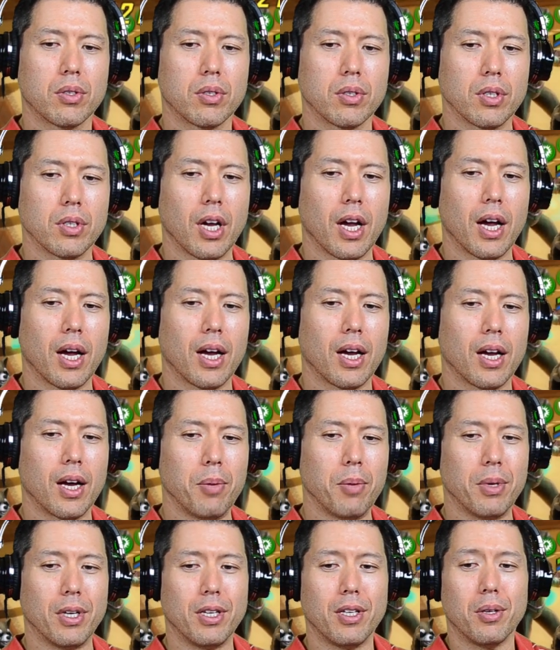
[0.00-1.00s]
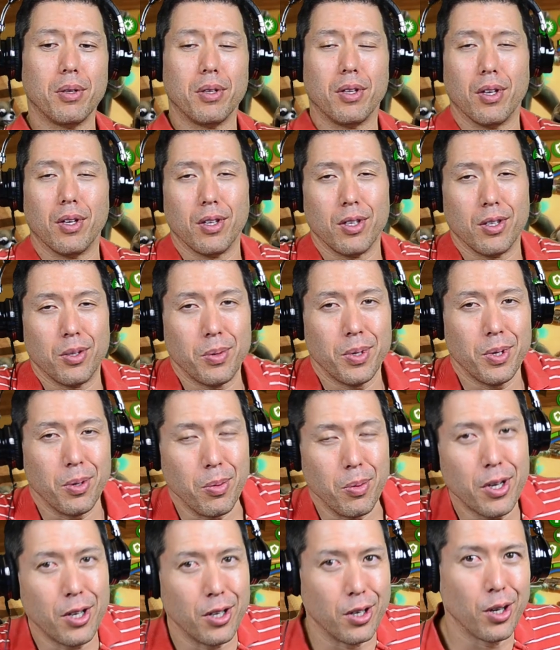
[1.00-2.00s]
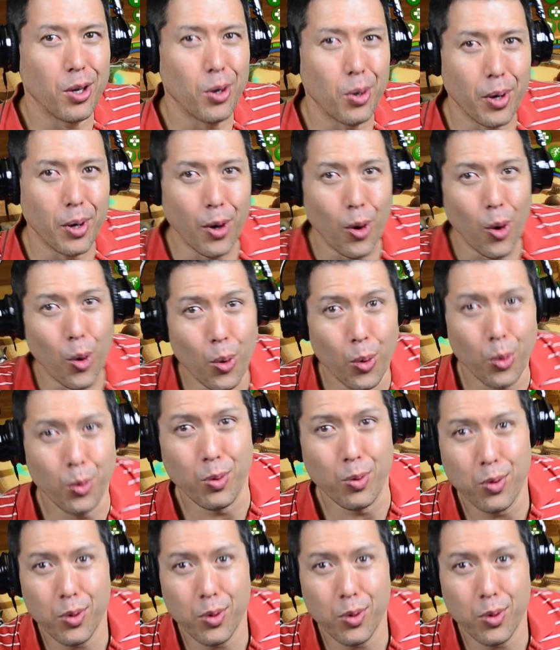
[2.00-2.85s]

Yeah, I mean, we could go on a whole